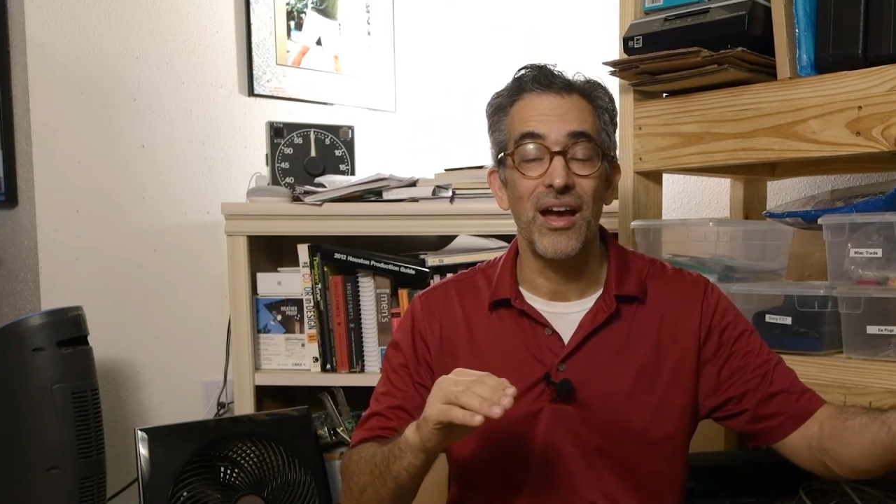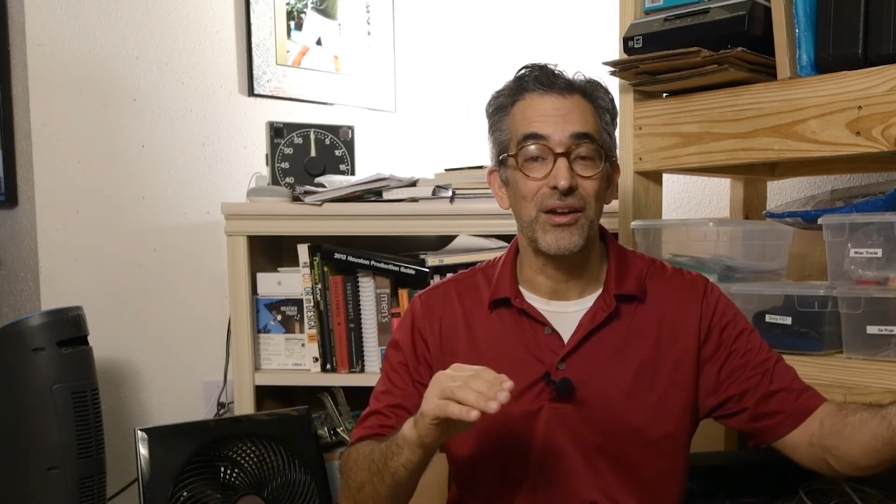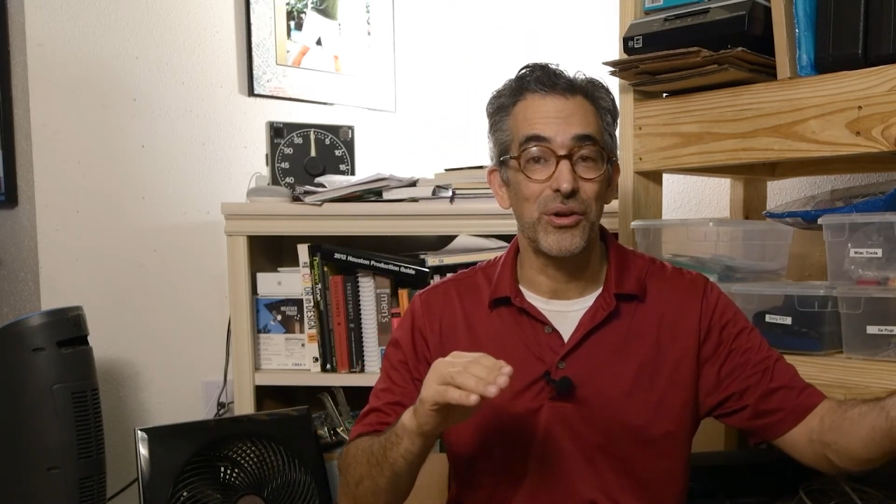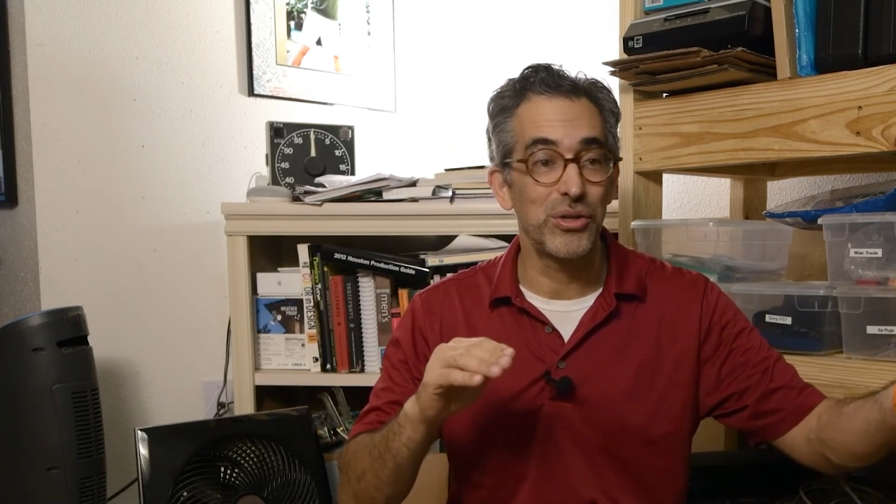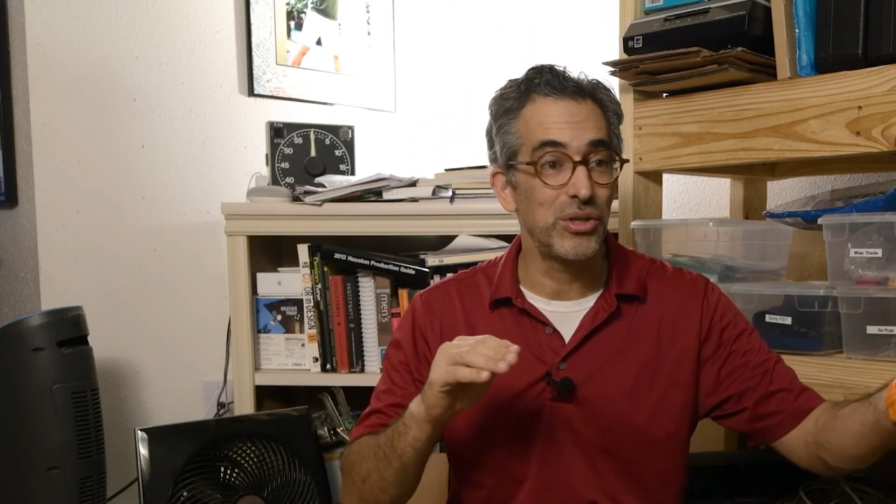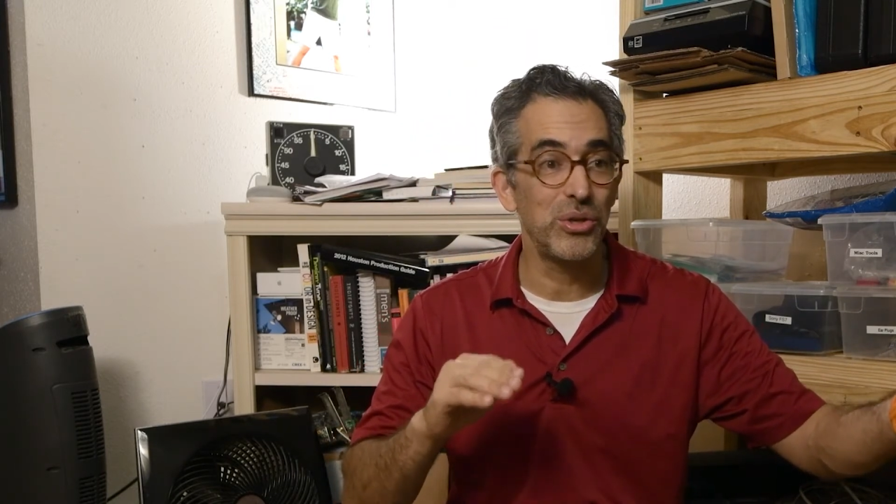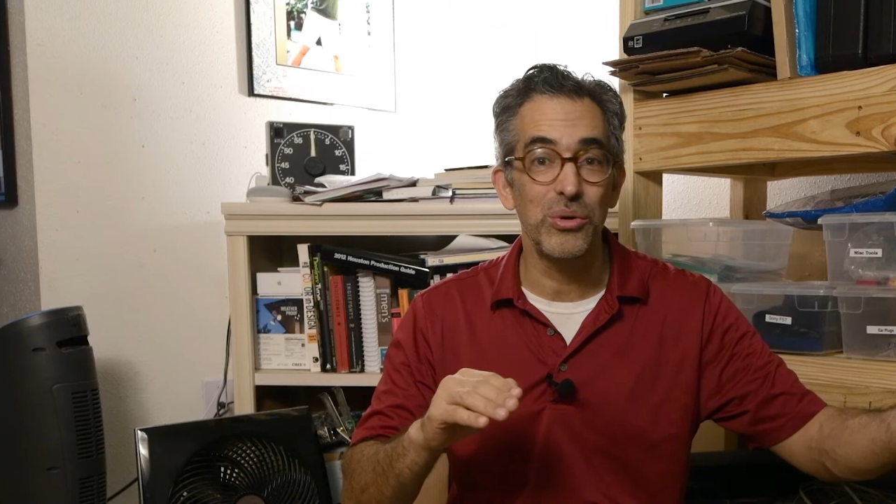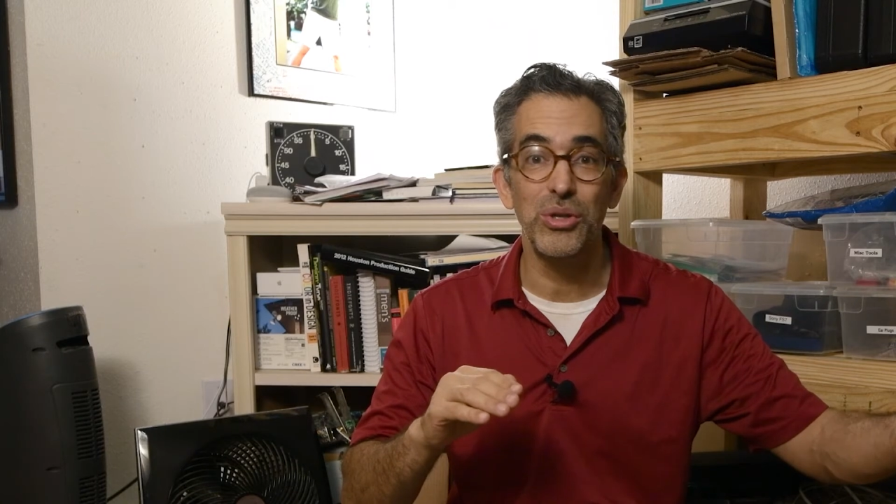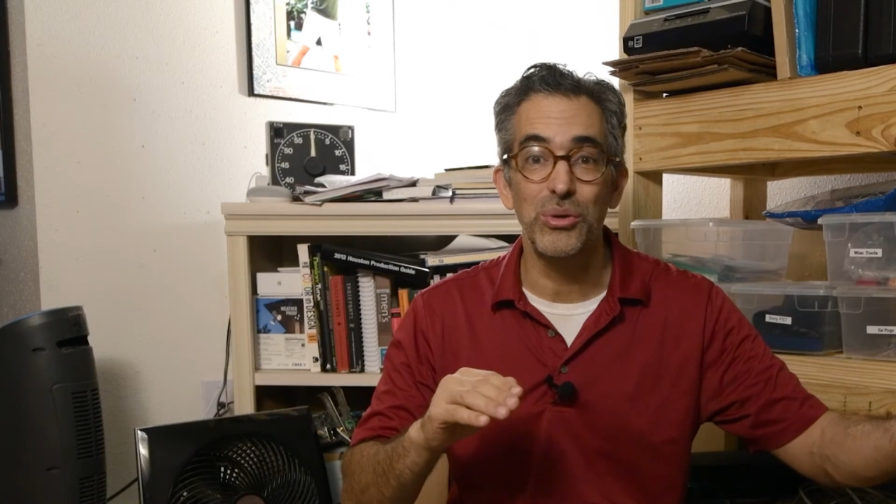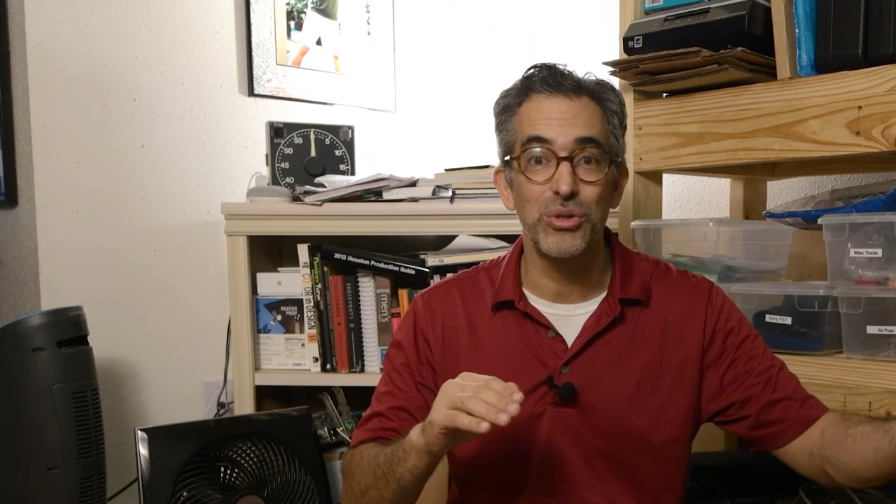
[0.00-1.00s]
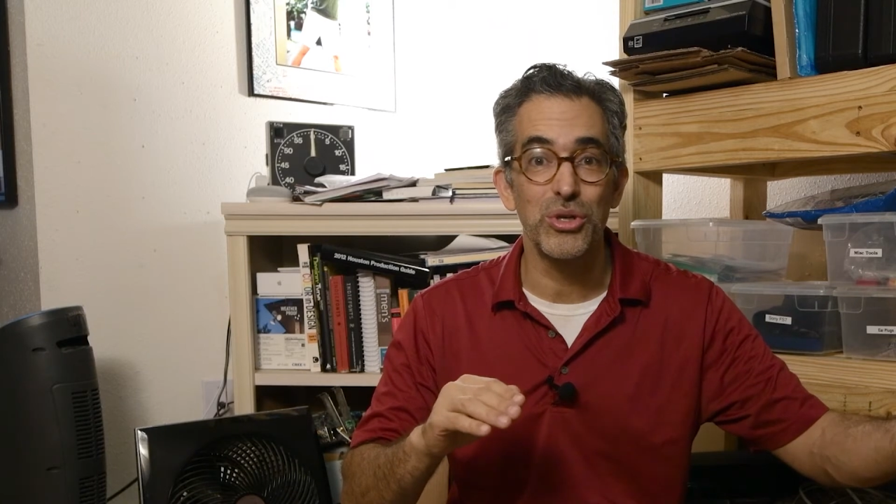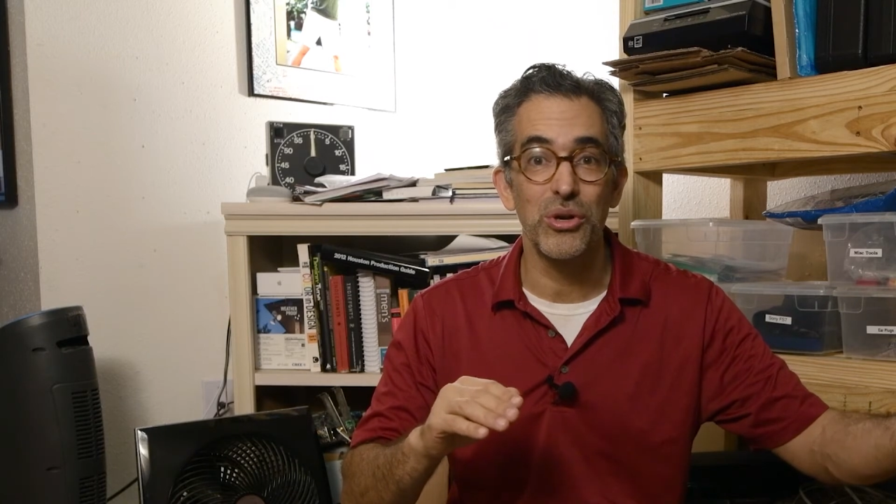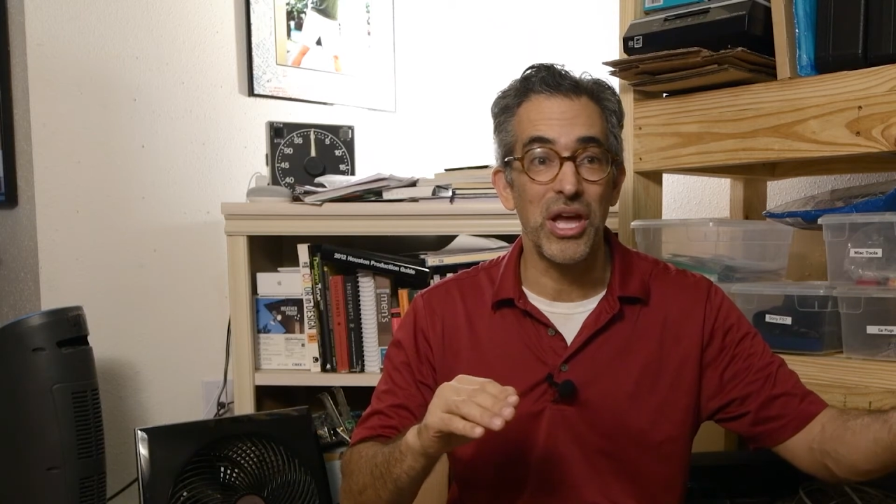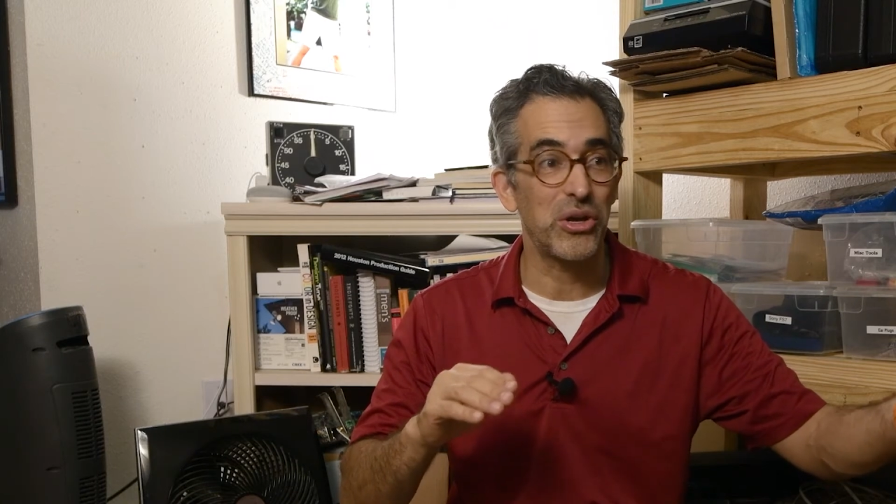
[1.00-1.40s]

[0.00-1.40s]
I couldn't do a U-turn,